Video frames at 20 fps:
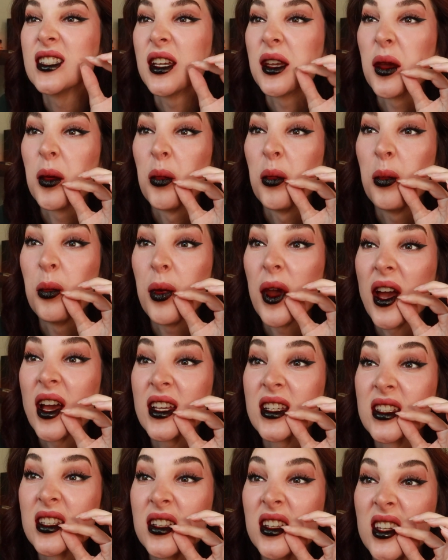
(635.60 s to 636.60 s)
It's like a
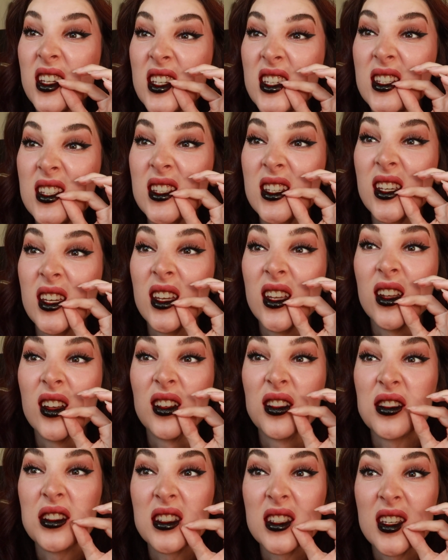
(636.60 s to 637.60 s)
basilisk skin
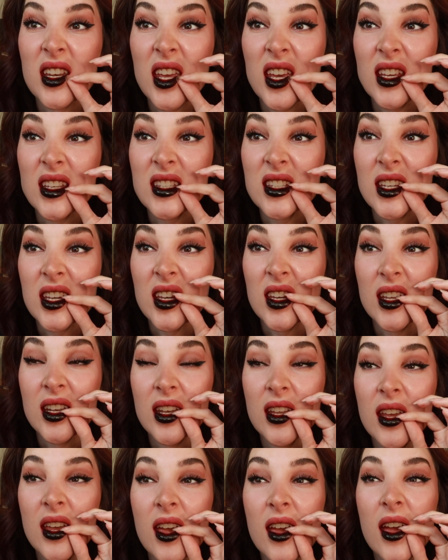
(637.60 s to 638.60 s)
or snake
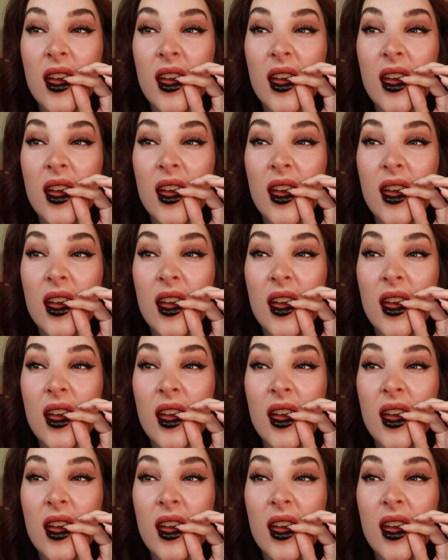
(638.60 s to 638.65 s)
skin.